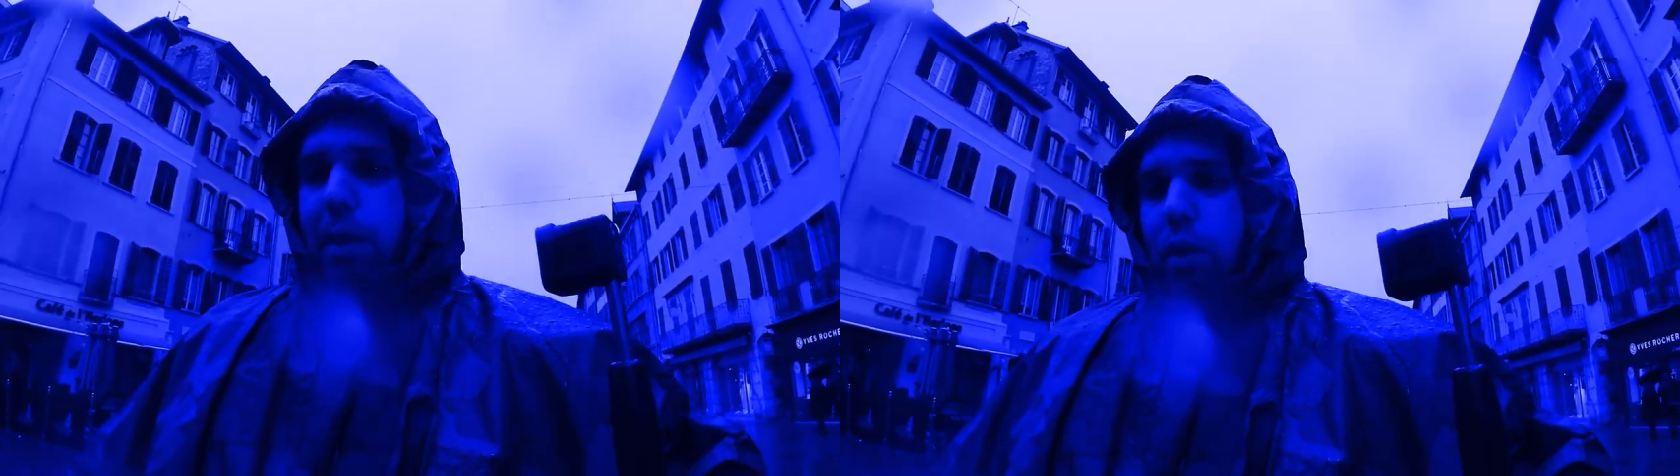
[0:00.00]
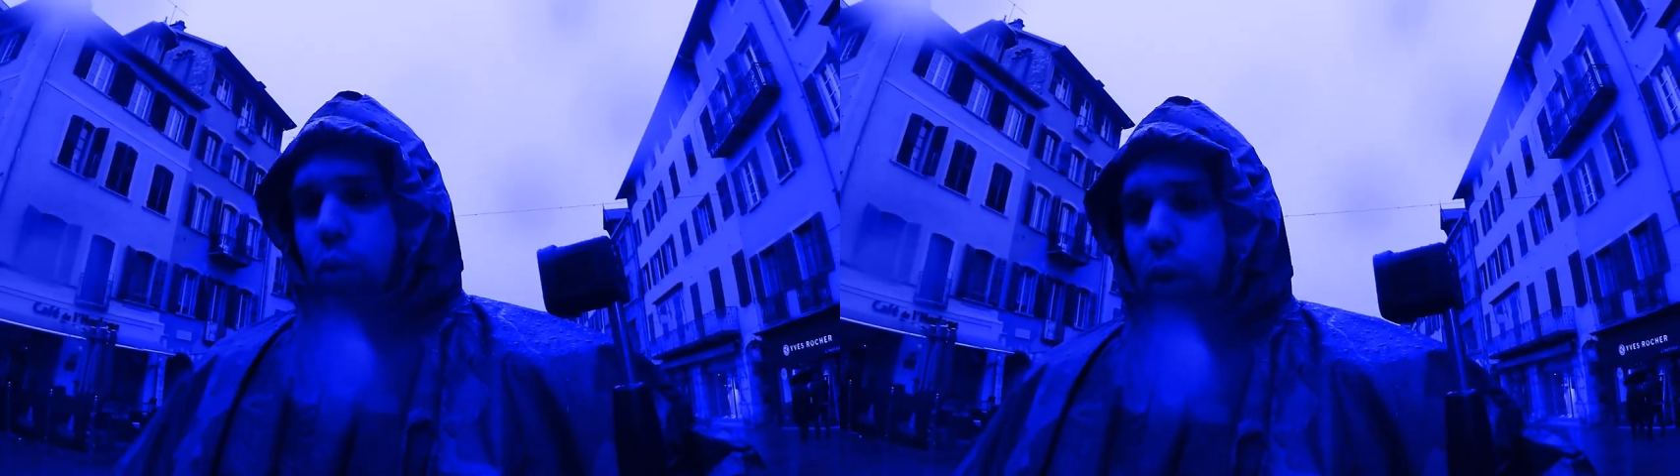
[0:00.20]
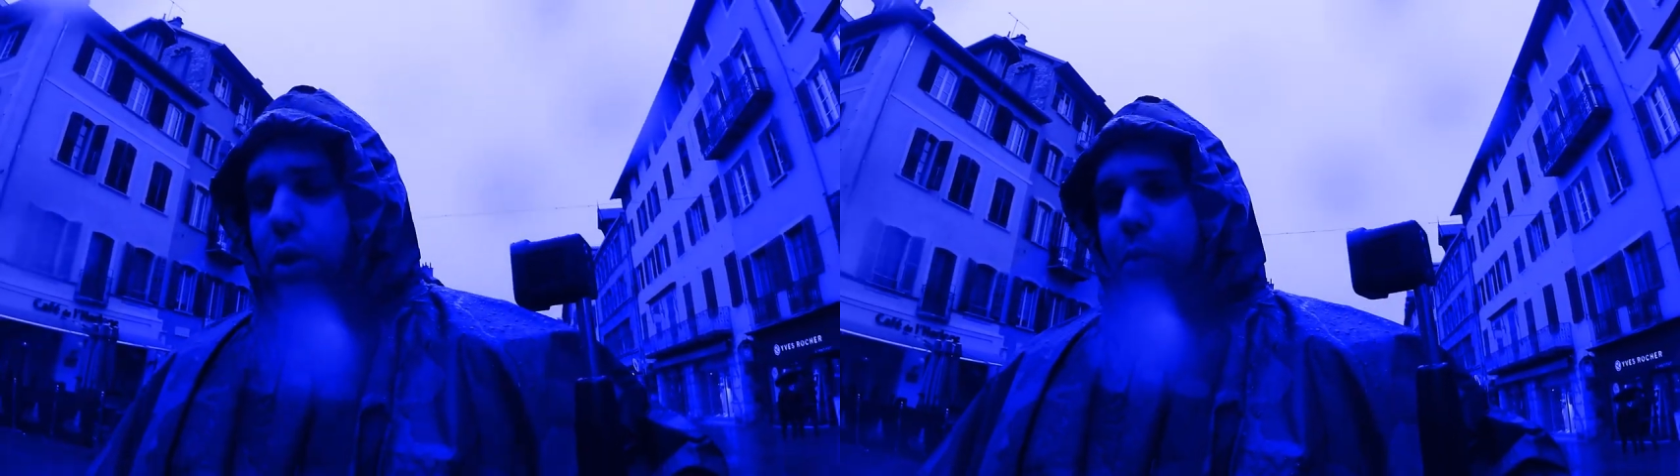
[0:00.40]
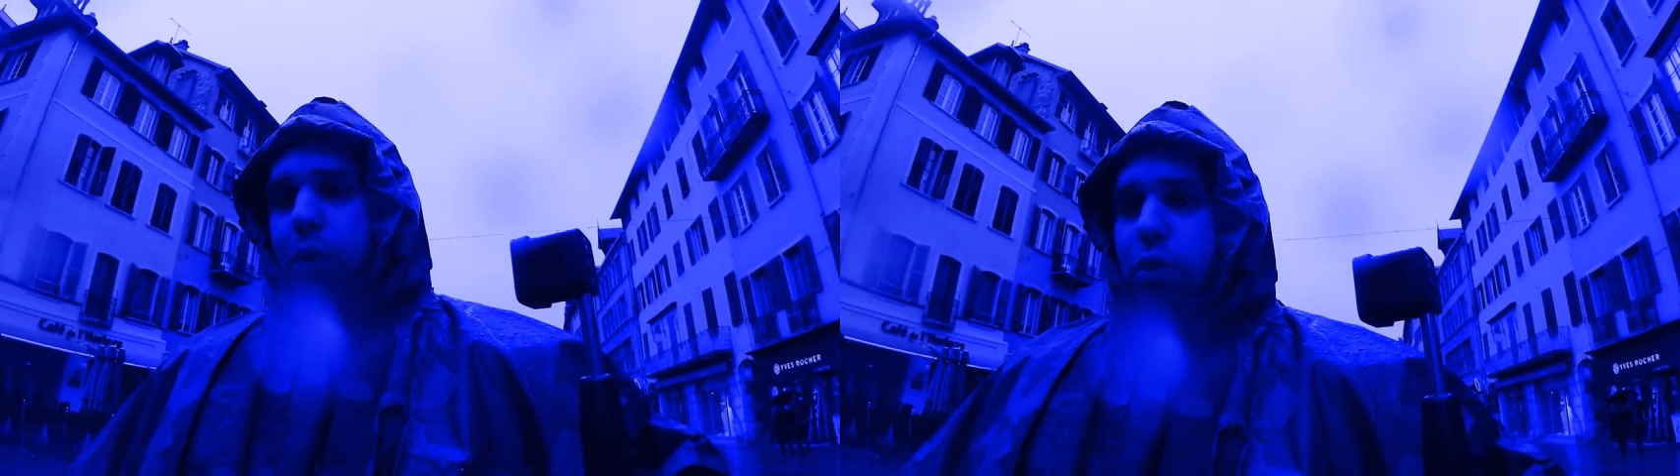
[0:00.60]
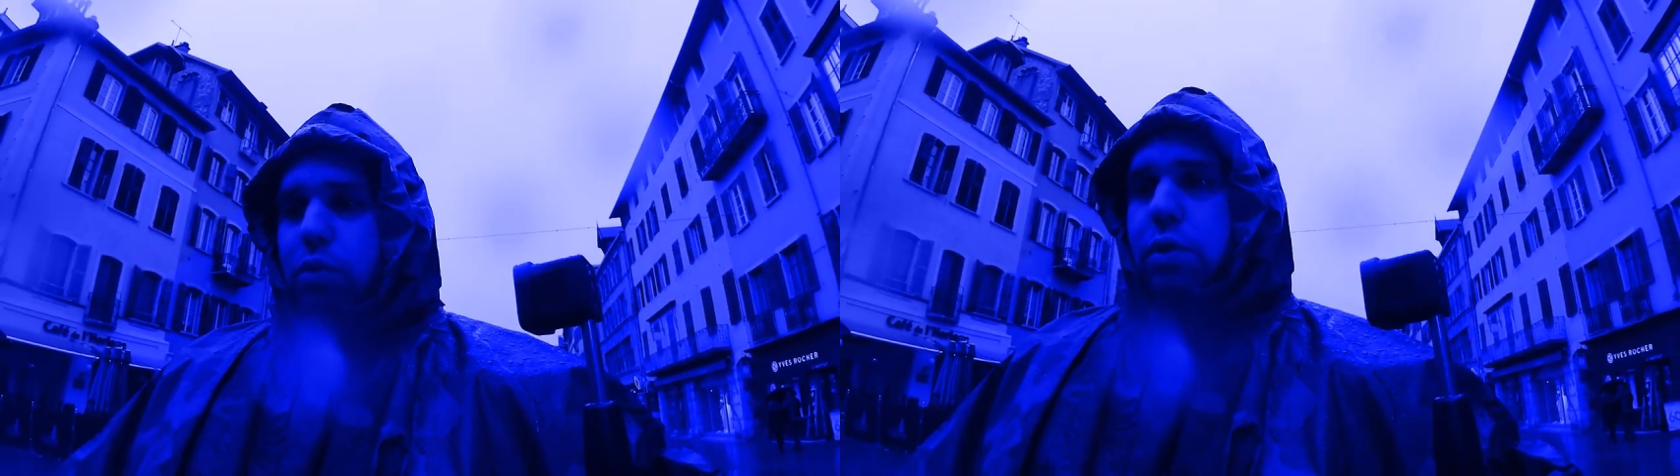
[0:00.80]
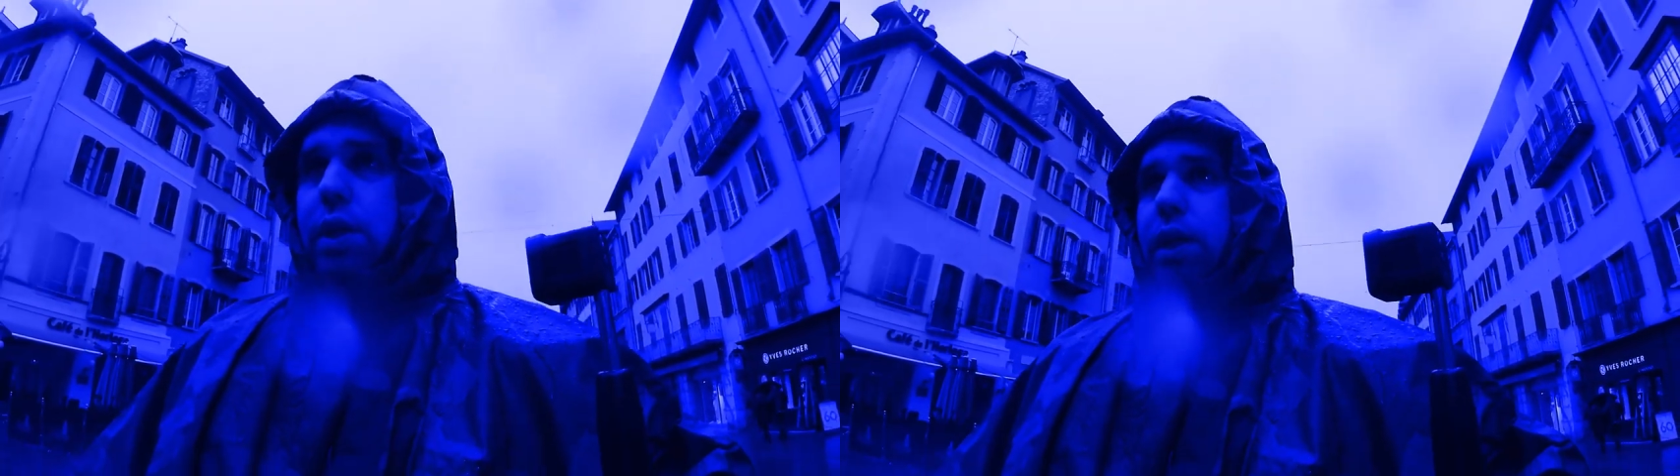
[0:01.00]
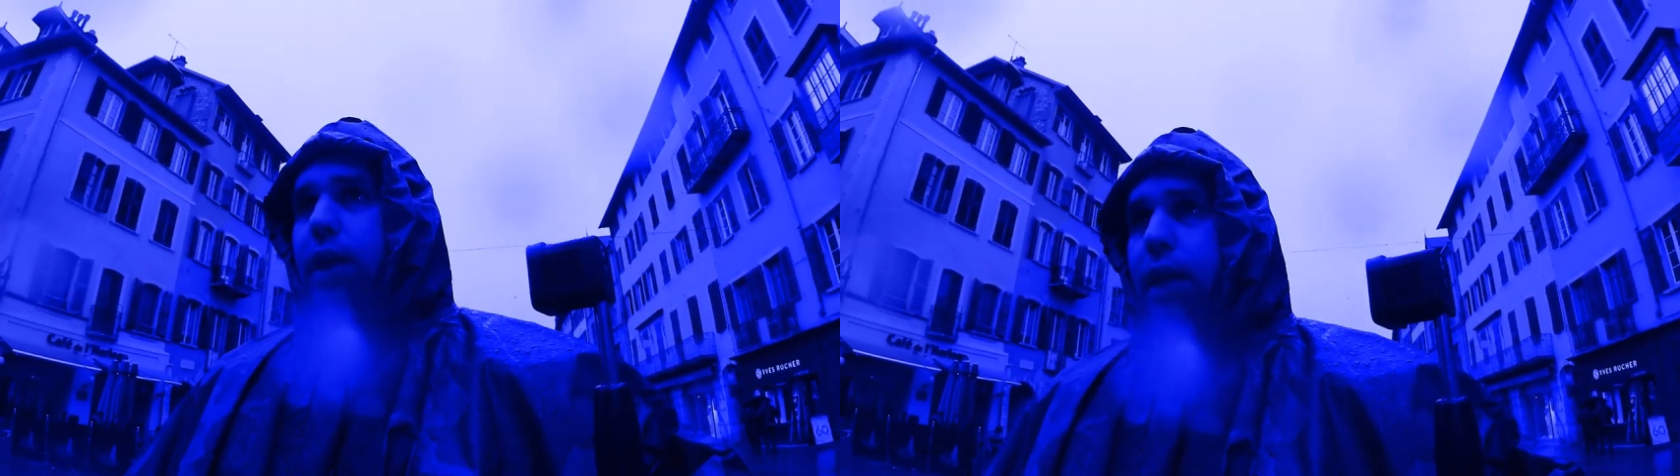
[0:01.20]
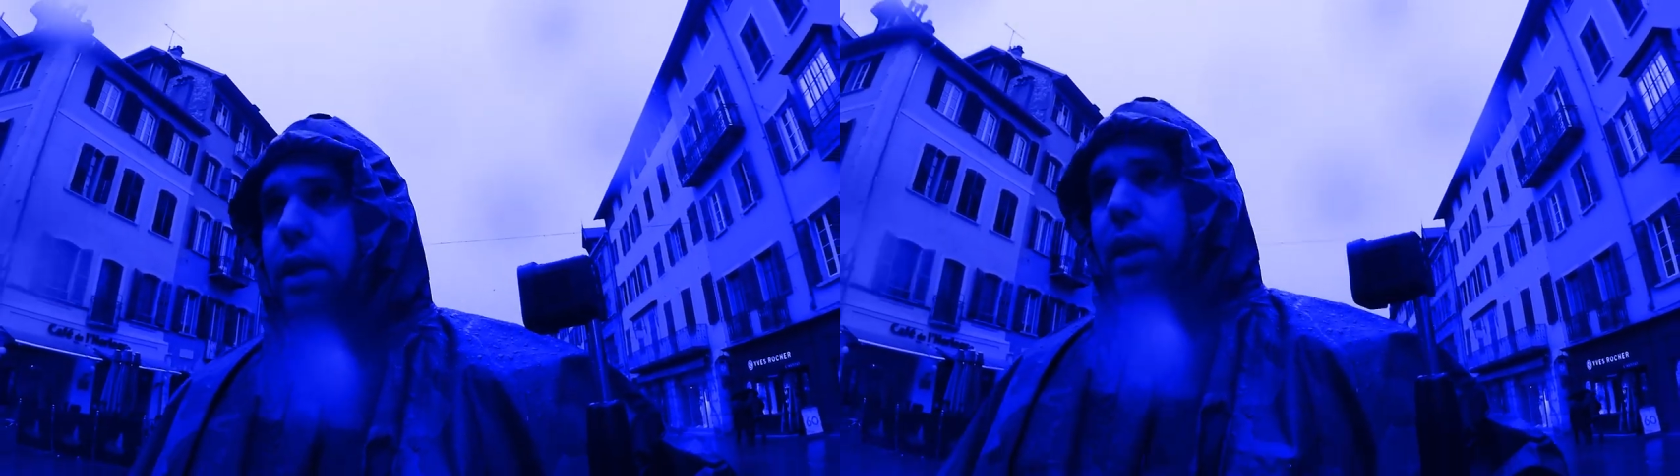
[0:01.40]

waterproof, and